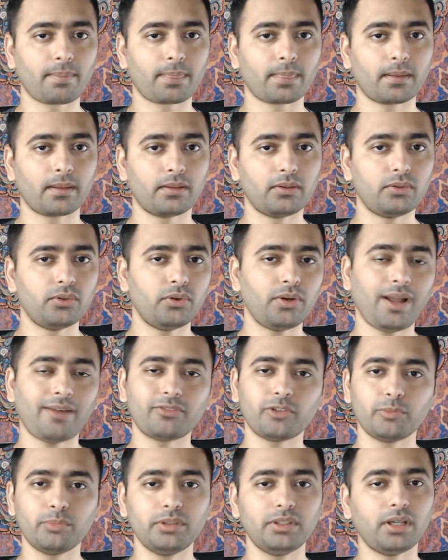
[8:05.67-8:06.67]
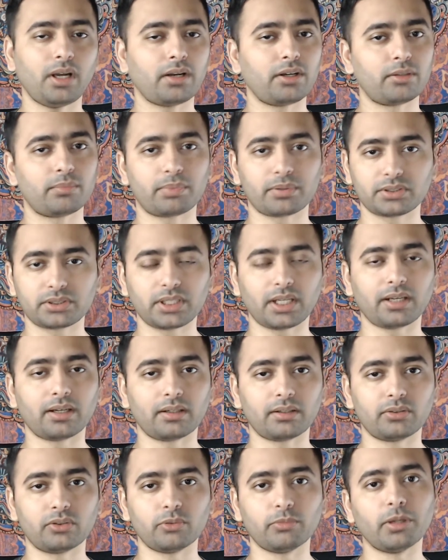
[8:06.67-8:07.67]
you don't have to be 100%,
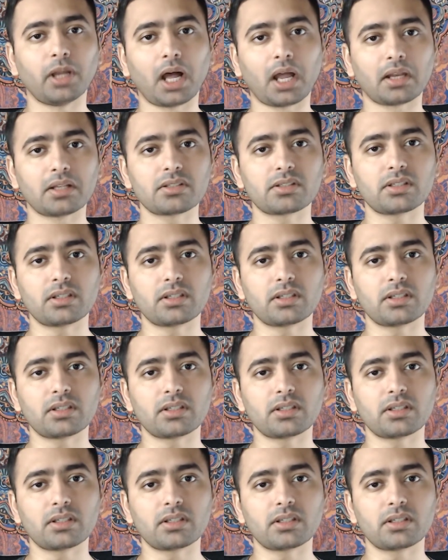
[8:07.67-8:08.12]
to be honest.